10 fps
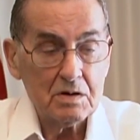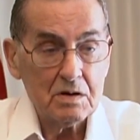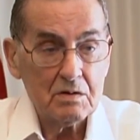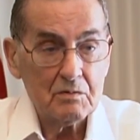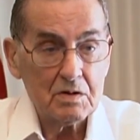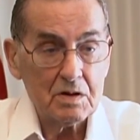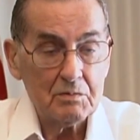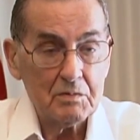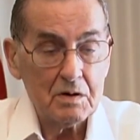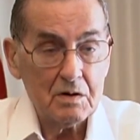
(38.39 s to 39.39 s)

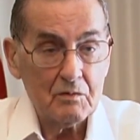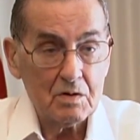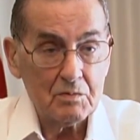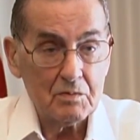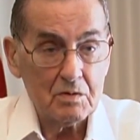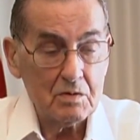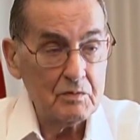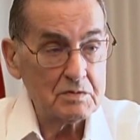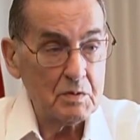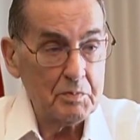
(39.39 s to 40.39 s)
He
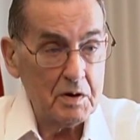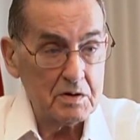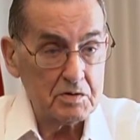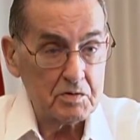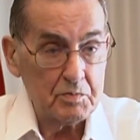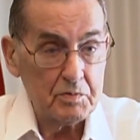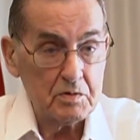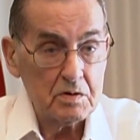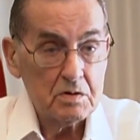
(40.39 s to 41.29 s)
was a paratrooper.